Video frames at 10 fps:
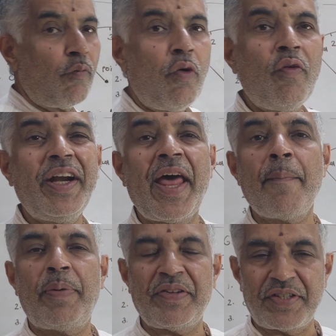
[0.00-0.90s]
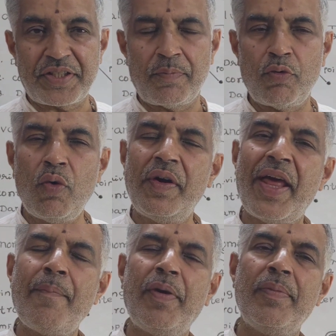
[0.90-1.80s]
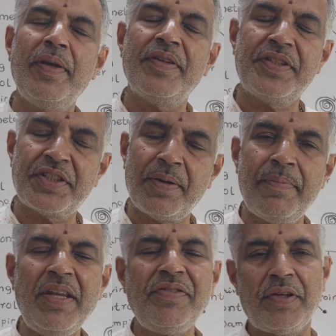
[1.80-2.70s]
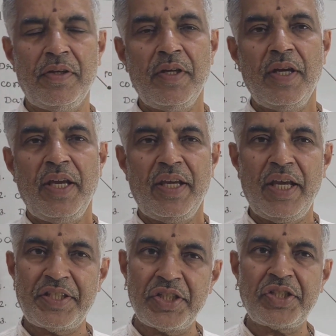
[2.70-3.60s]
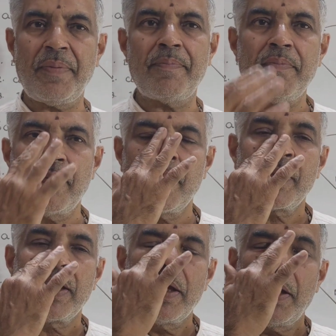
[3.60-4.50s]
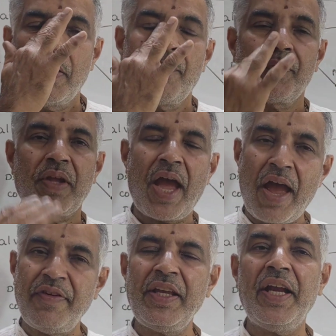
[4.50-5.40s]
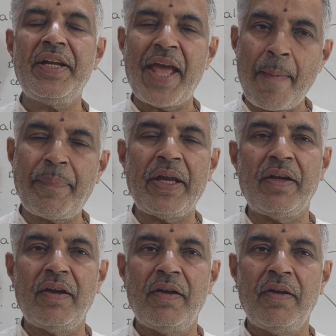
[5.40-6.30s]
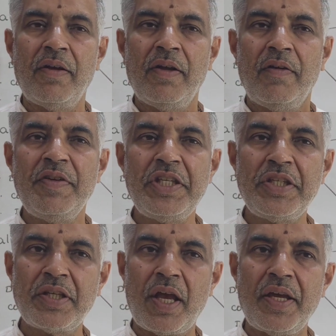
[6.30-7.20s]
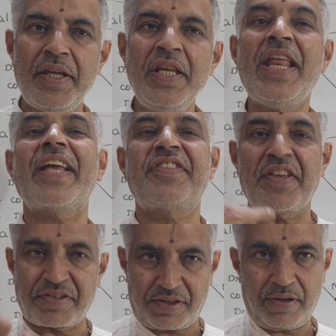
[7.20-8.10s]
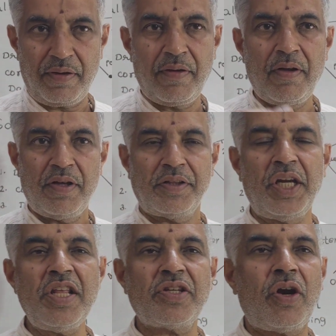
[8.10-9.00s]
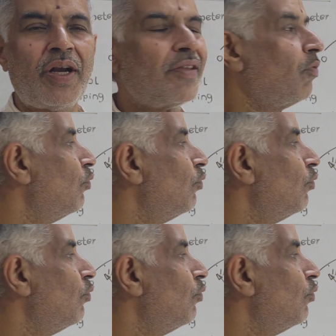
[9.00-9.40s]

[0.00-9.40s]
overdamped system. Overdamped system means a system having a damping which is in excess. That is called as